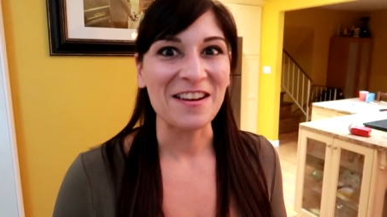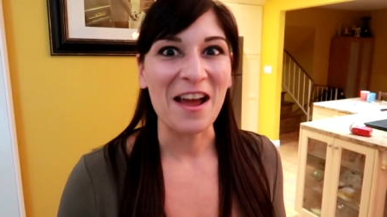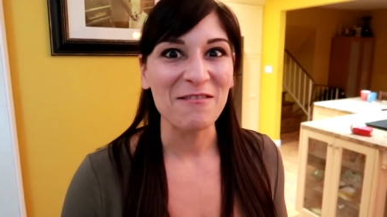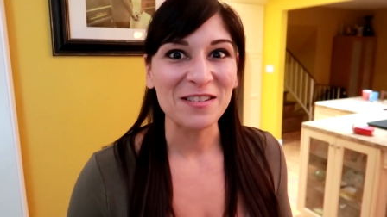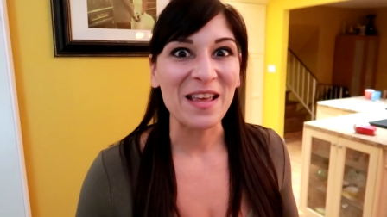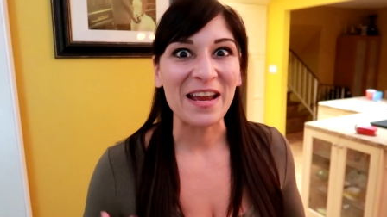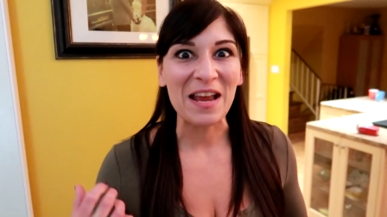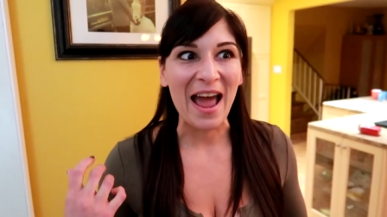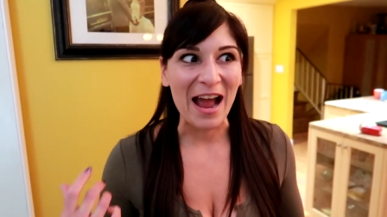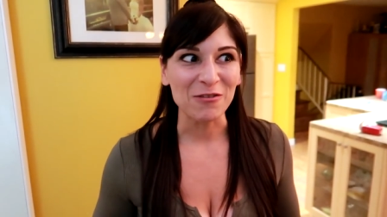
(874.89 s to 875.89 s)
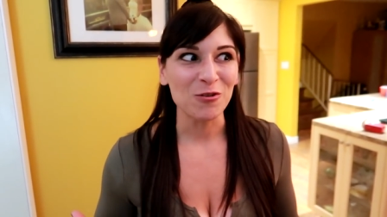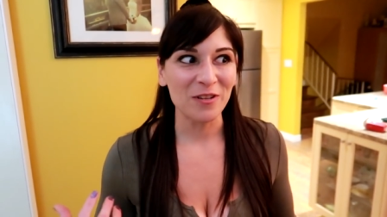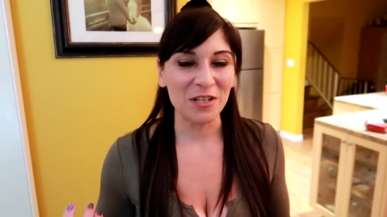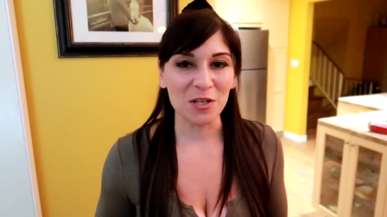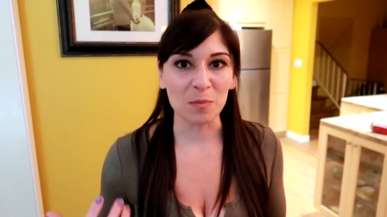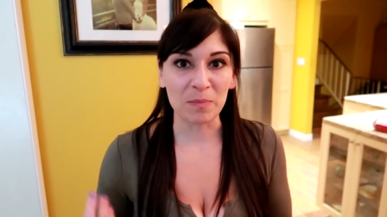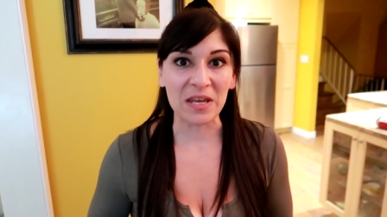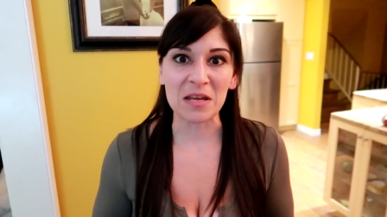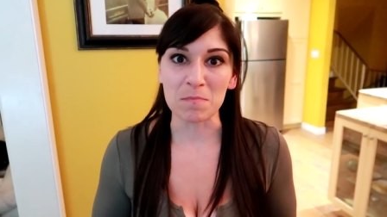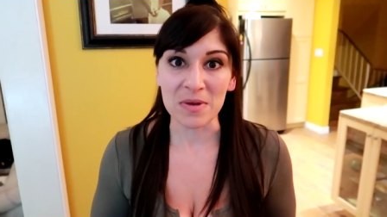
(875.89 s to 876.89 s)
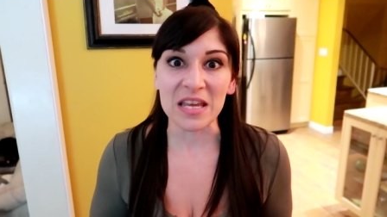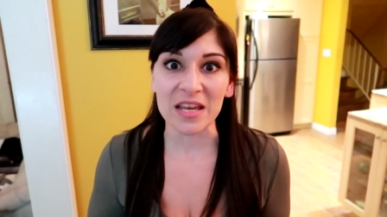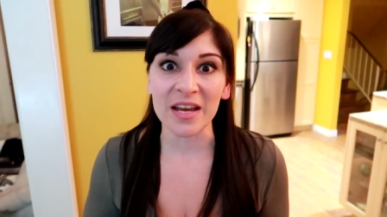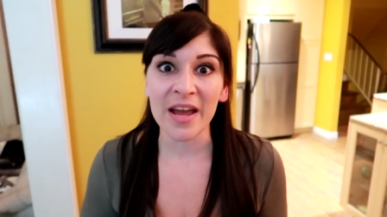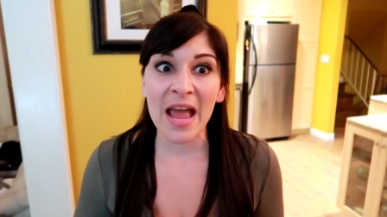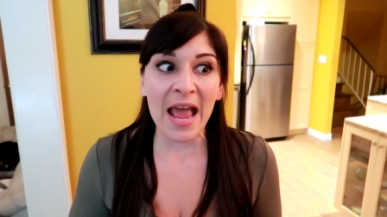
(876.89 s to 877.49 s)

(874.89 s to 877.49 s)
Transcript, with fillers: And I was like actually just being me.